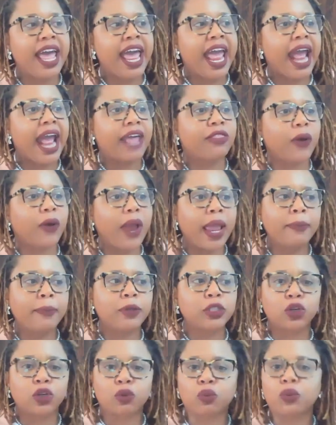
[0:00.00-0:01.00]
And they're able
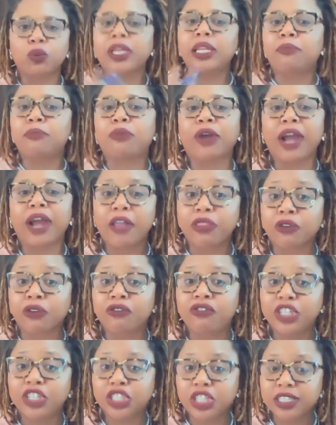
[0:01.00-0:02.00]
to really bring out their
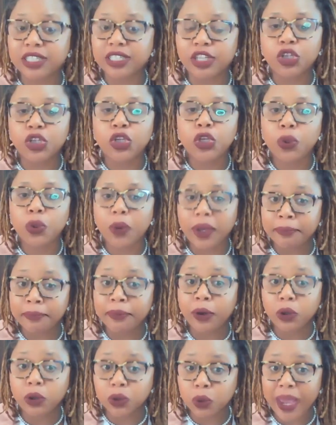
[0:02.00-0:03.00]
visions in new and
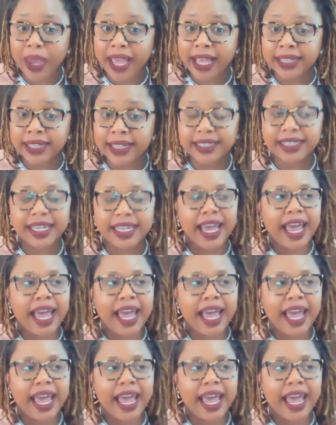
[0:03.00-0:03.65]
bold ways.